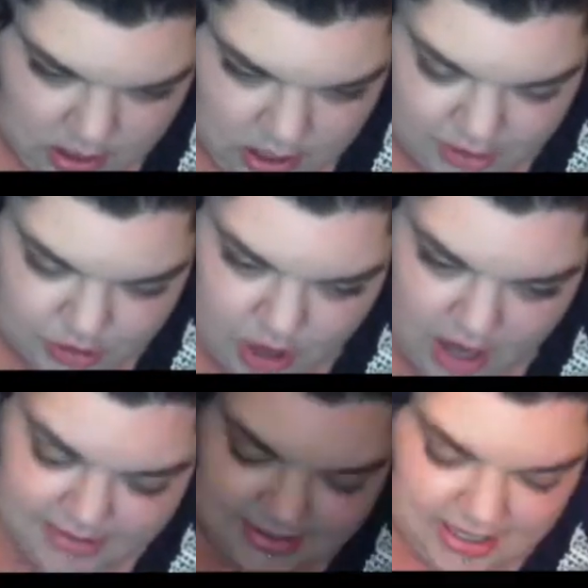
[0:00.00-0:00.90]

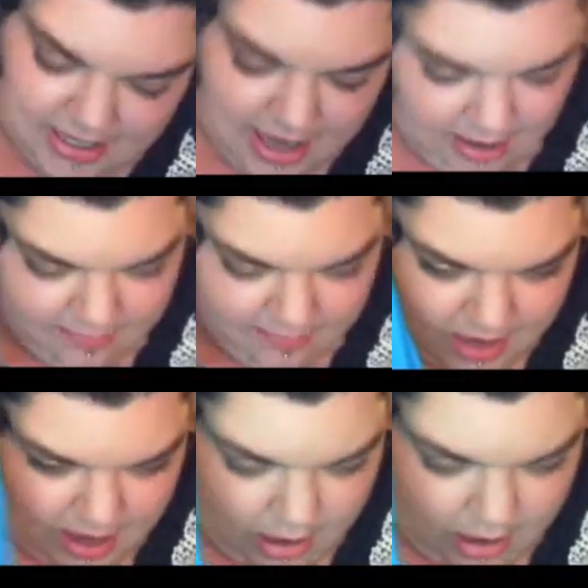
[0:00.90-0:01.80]
atrocity out of my
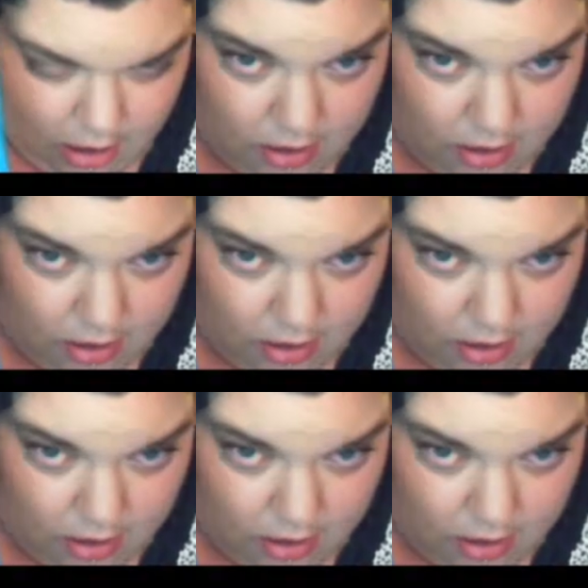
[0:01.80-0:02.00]
hair.